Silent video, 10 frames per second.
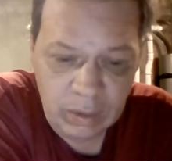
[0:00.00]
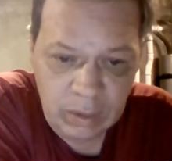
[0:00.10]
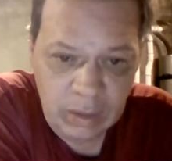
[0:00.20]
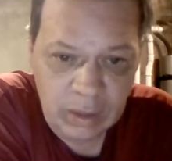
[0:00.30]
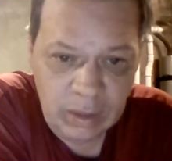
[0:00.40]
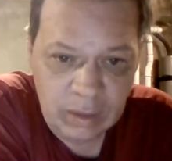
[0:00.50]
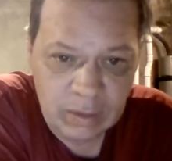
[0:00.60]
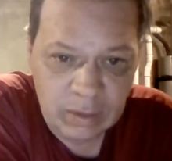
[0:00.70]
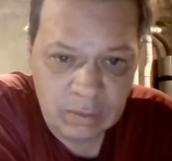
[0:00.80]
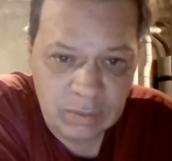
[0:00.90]

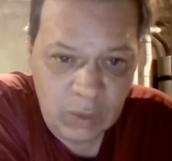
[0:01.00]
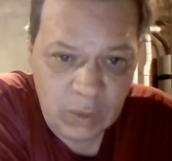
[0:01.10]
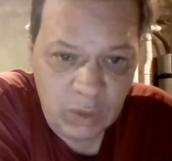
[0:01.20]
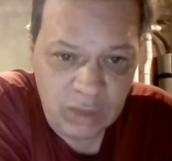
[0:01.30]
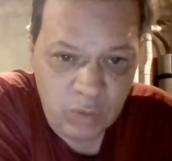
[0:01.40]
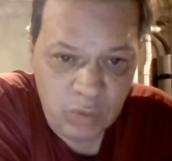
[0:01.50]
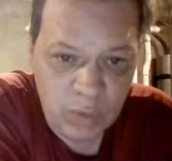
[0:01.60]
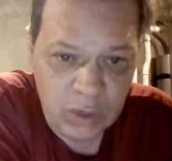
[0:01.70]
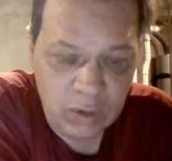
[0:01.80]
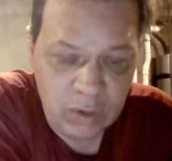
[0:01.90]
And they want to give more
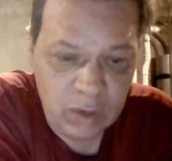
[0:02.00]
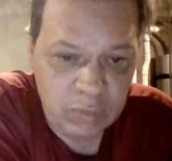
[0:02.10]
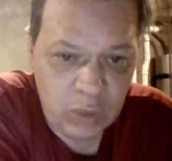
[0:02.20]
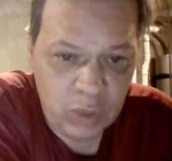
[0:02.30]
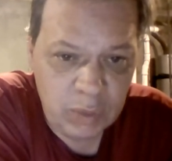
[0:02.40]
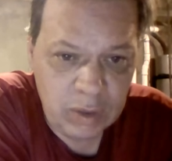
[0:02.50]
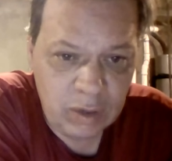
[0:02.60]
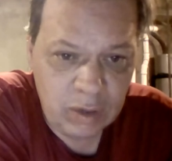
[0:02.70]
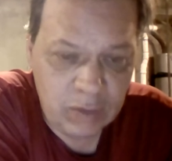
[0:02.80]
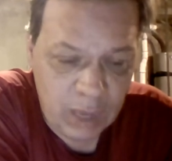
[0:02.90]
money to unemployment
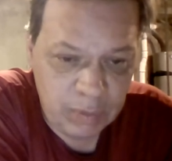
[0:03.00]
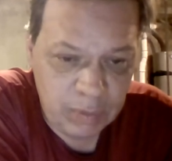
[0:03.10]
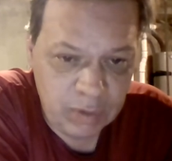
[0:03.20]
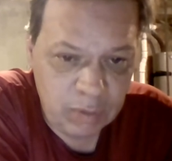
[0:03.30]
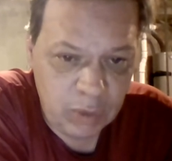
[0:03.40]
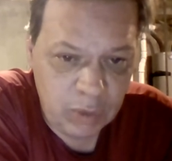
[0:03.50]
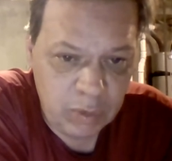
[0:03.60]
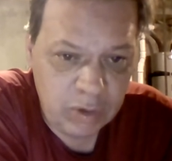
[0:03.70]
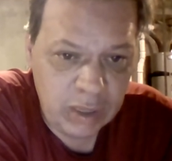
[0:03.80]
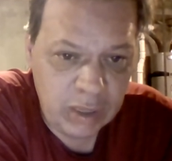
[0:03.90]
on top of the unemployment
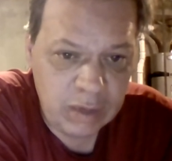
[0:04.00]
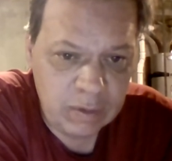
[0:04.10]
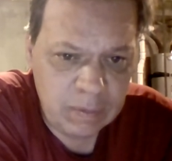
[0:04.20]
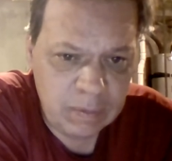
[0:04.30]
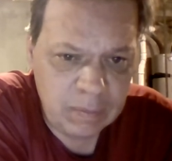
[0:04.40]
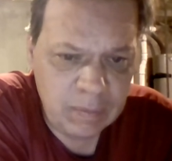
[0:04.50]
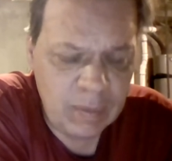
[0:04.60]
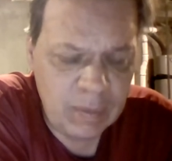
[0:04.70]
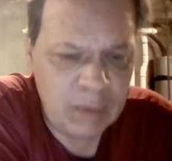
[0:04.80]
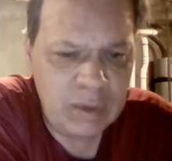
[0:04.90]
they're already getting.
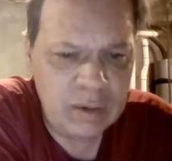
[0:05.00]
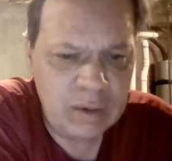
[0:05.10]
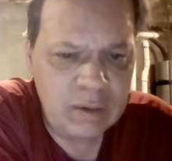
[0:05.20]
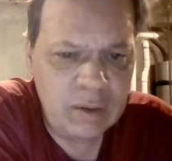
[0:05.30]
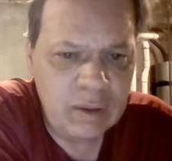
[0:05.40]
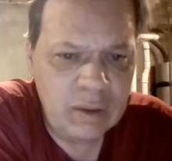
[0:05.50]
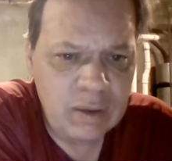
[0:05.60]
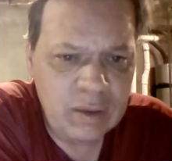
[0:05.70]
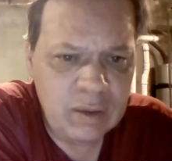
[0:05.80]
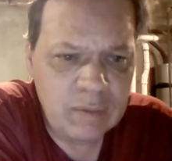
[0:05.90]
I mean,
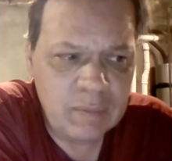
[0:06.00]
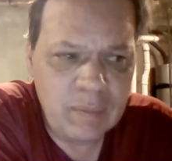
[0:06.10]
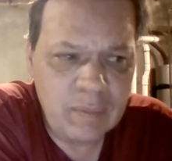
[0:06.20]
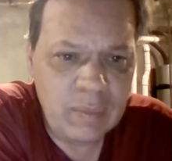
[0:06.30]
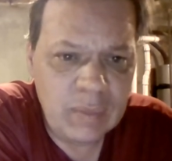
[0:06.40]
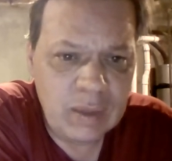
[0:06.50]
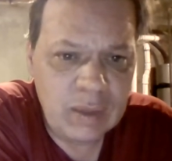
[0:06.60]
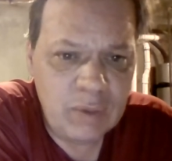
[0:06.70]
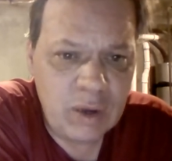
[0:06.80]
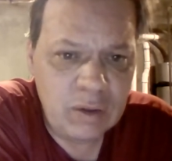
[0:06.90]

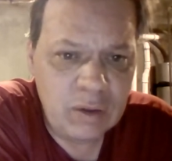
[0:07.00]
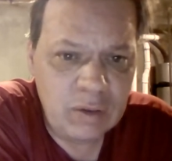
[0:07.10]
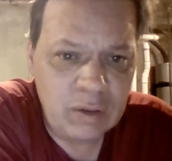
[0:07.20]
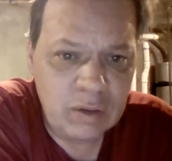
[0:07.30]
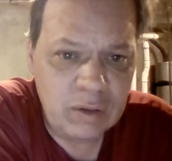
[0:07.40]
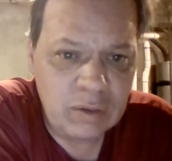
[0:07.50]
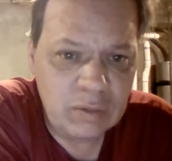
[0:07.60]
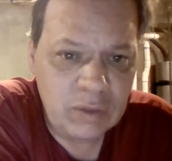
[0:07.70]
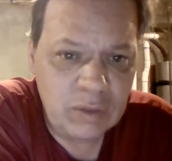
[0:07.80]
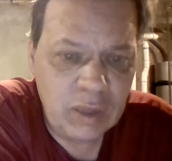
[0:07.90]
come on,
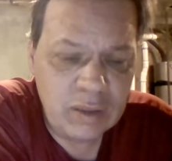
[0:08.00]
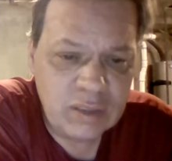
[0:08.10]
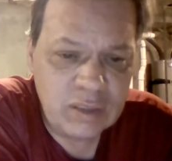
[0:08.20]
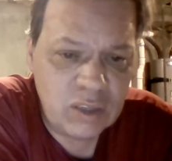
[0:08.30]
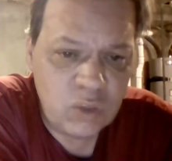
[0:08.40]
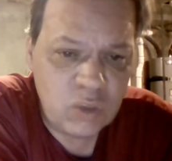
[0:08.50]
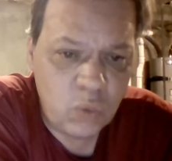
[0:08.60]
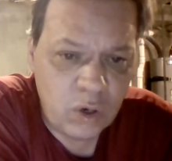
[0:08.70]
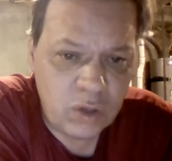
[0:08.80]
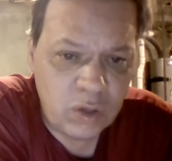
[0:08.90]
you got the essential
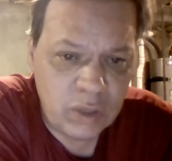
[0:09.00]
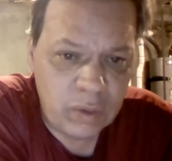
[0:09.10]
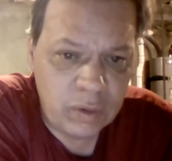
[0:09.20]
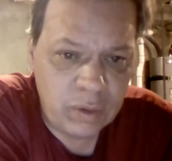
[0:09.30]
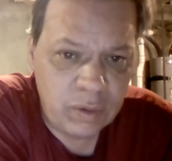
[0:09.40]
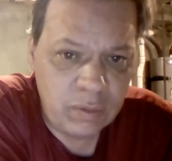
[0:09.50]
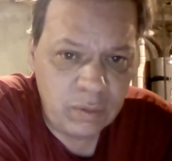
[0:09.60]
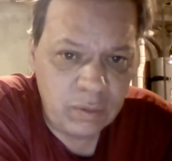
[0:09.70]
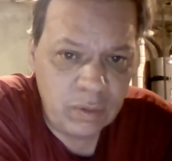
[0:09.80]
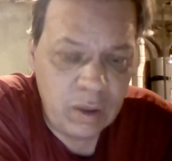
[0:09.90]
workers out there.
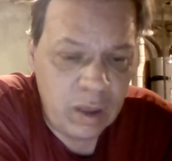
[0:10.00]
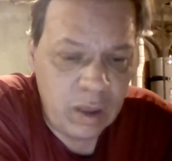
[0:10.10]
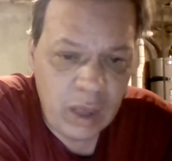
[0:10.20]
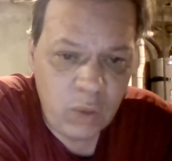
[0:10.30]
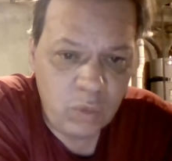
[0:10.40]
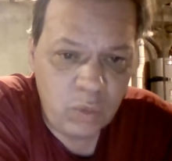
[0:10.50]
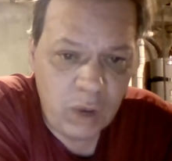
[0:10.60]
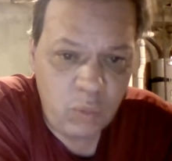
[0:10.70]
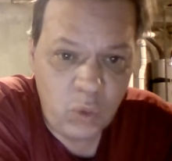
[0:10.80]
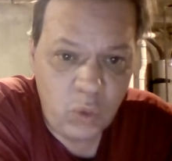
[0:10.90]

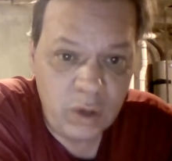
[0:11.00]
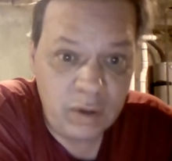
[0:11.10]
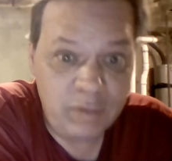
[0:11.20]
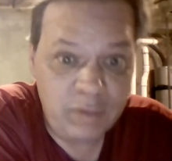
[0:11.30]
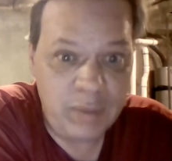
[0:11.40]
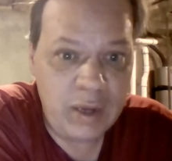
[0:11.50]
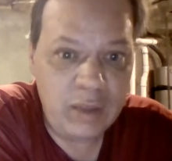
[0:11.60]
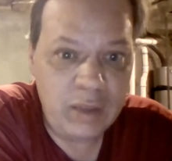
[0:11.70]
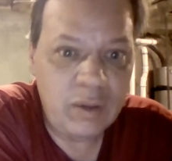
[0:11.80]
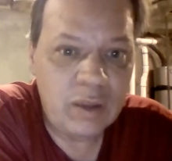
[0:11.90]
I'm one of
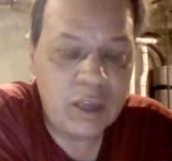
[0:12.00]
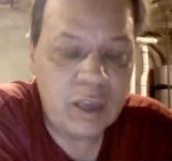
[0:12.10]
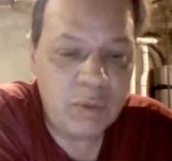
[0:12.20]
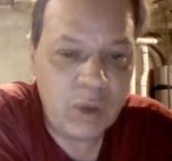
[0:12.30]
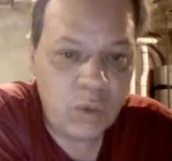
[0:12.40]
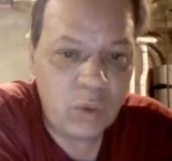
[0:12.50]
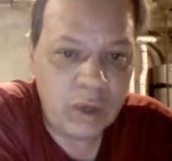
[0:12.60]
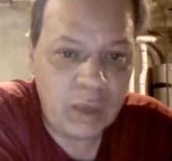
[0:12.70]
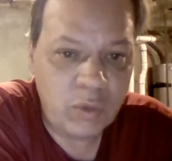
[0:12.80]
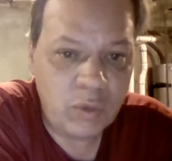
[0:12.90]
many in the company I work
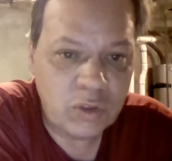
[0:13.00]
at, which is a